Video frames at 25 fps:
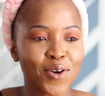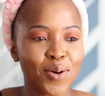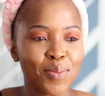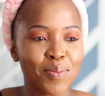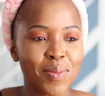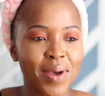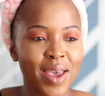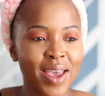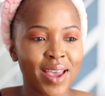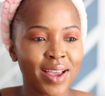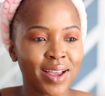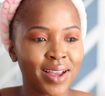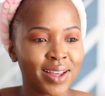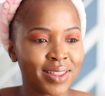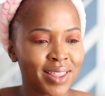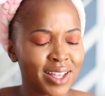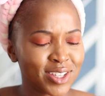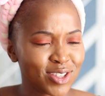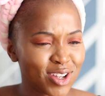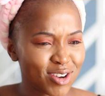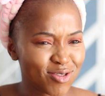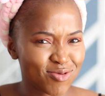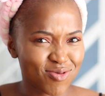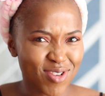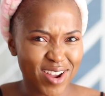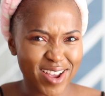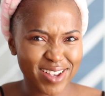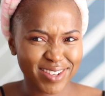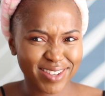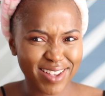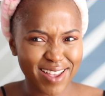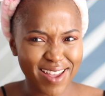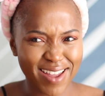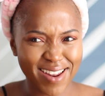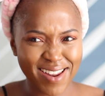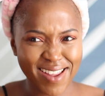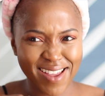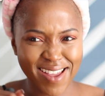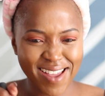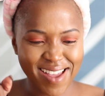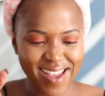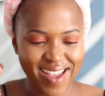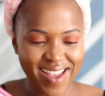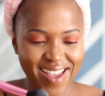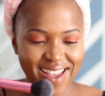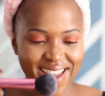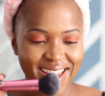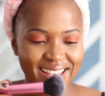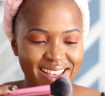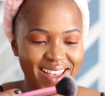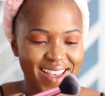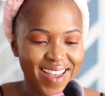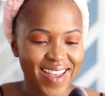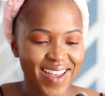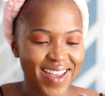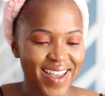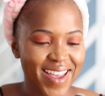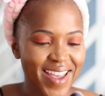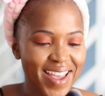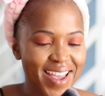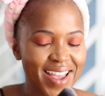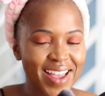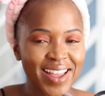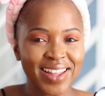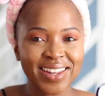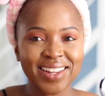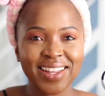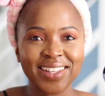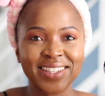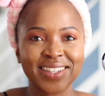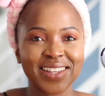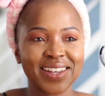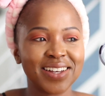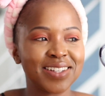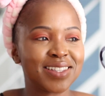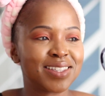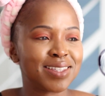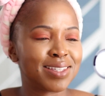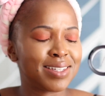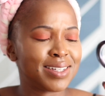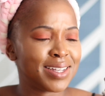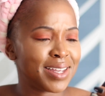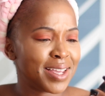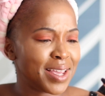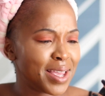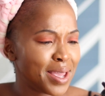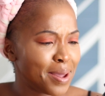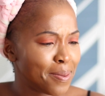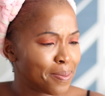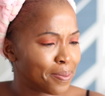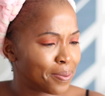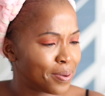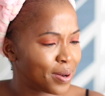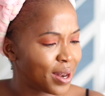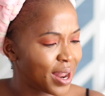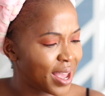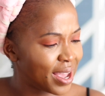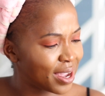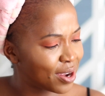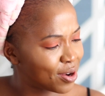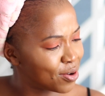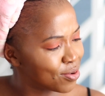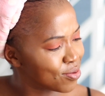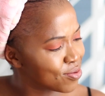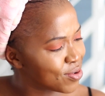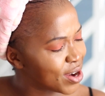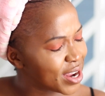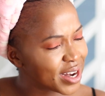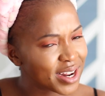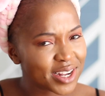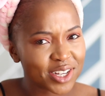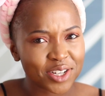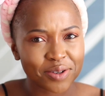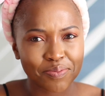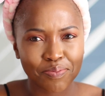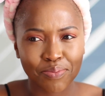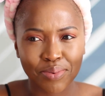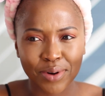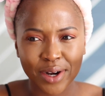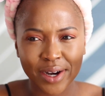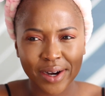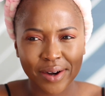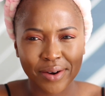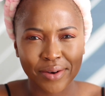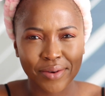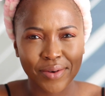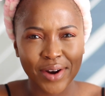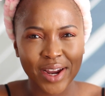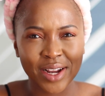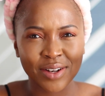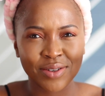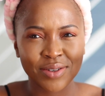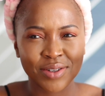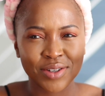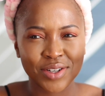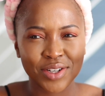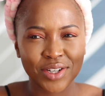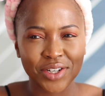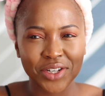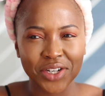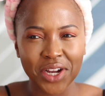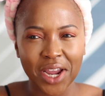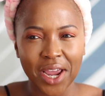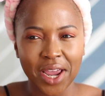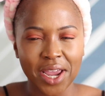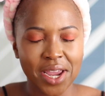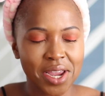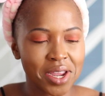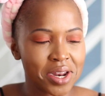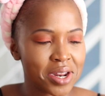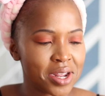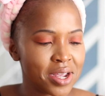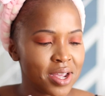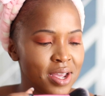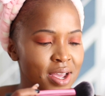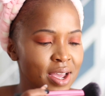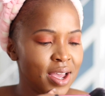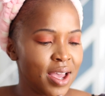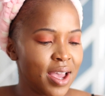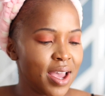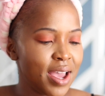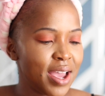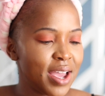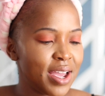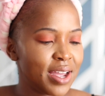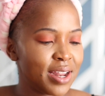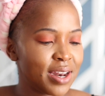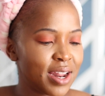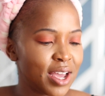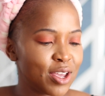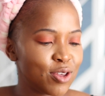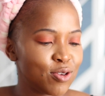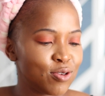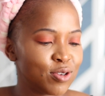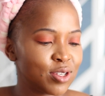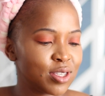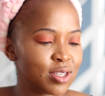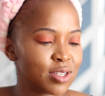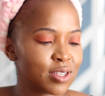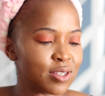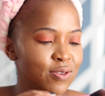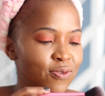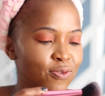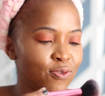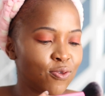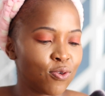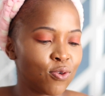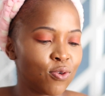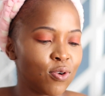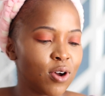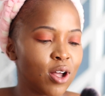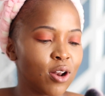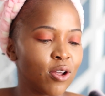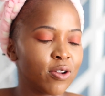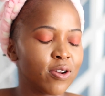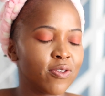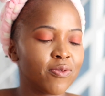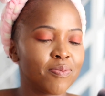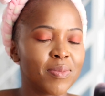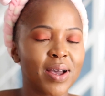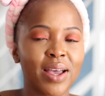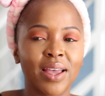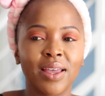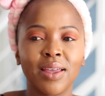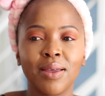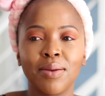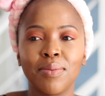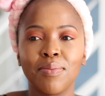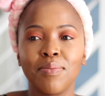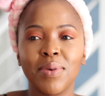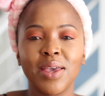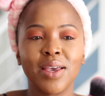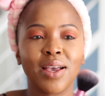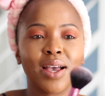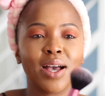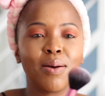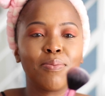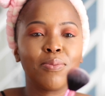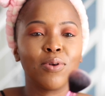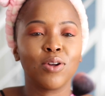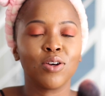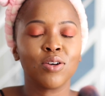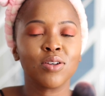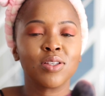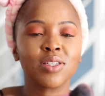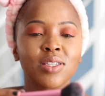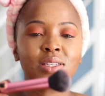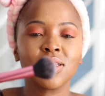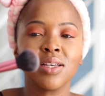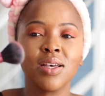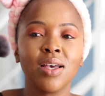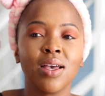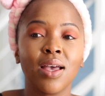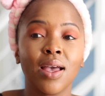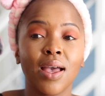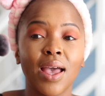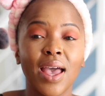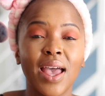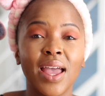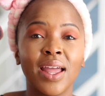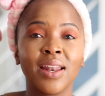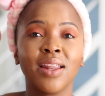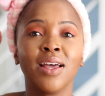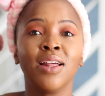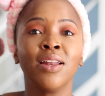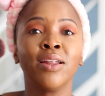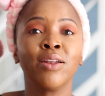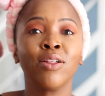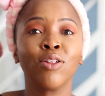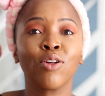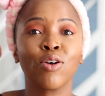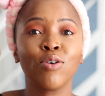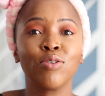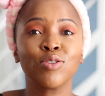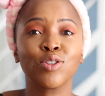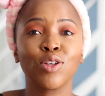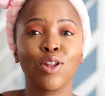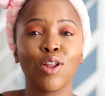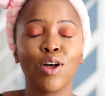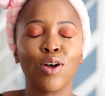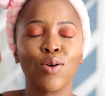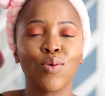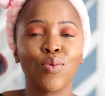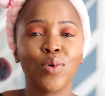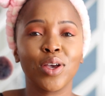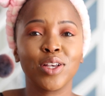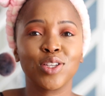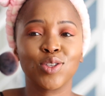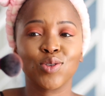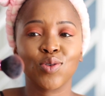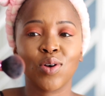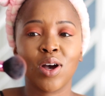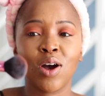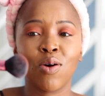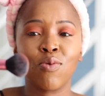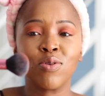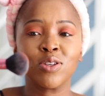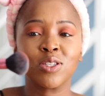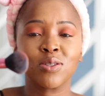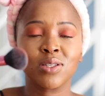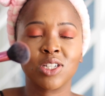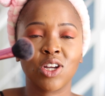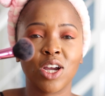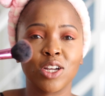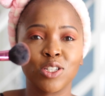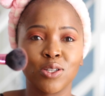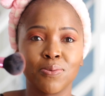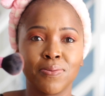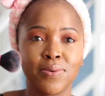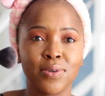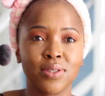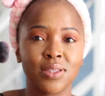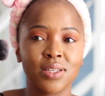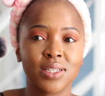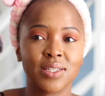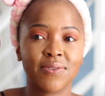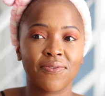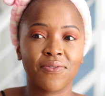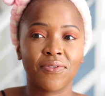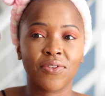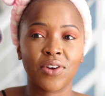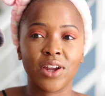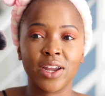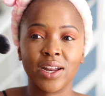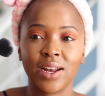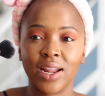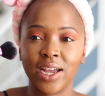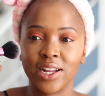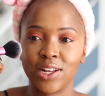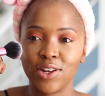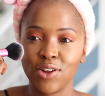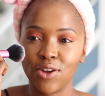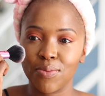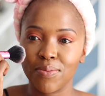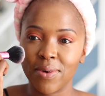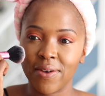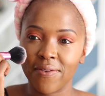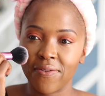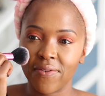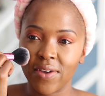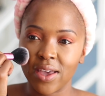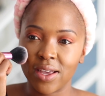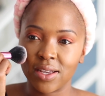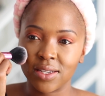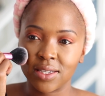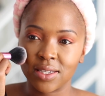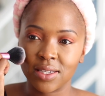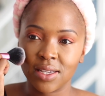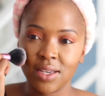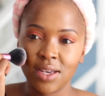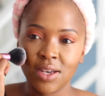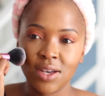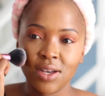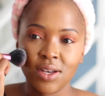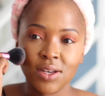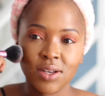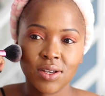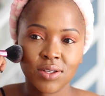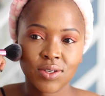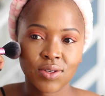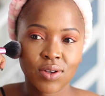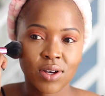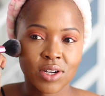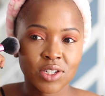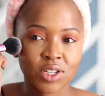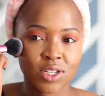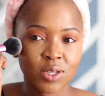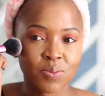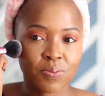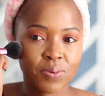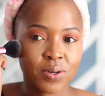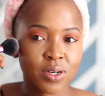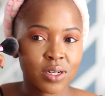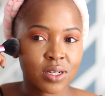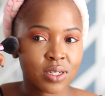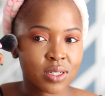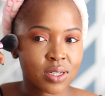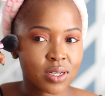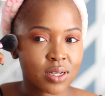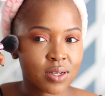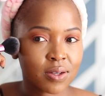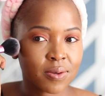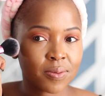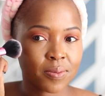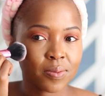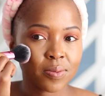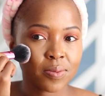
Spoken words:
From MAC. That's not Raisin. And it's a deep, like reddish brick red shade. And I use this for a lot of my makeup looks. And a little goes a long way, so I always try to put this very lightly on my face. So I'll just put it